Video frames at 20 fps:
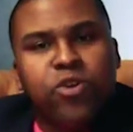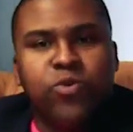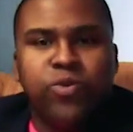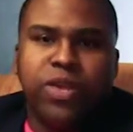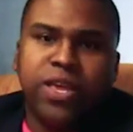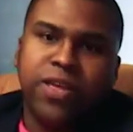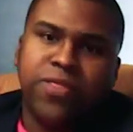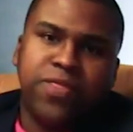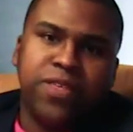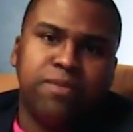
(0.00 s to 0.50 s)
you
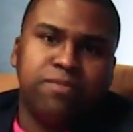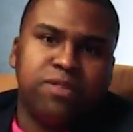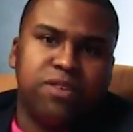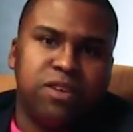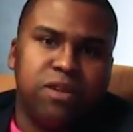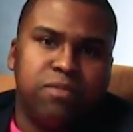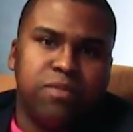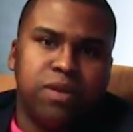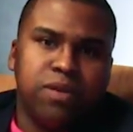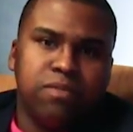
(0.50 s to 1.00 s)
get them
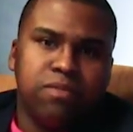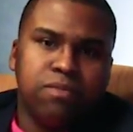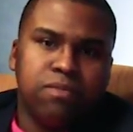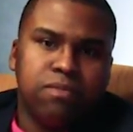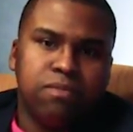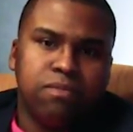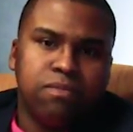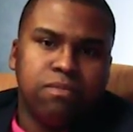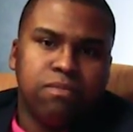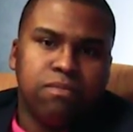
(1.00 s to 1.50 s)
to me.
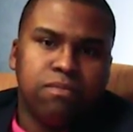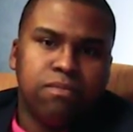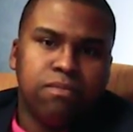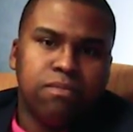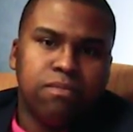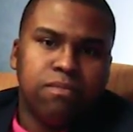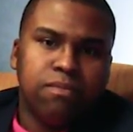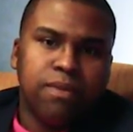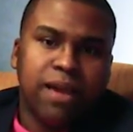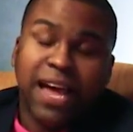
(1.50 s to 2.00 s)

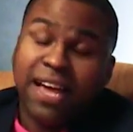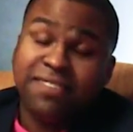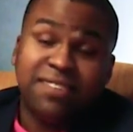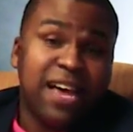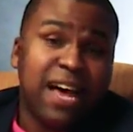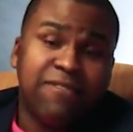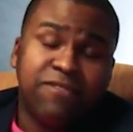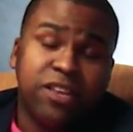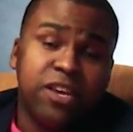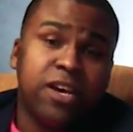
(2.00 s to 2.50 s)
as
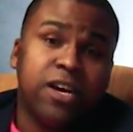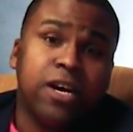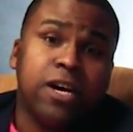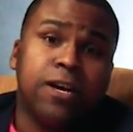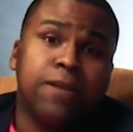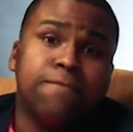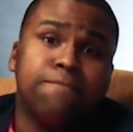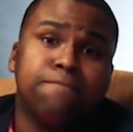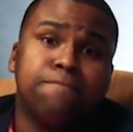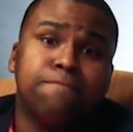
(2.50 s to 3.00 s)
I've done.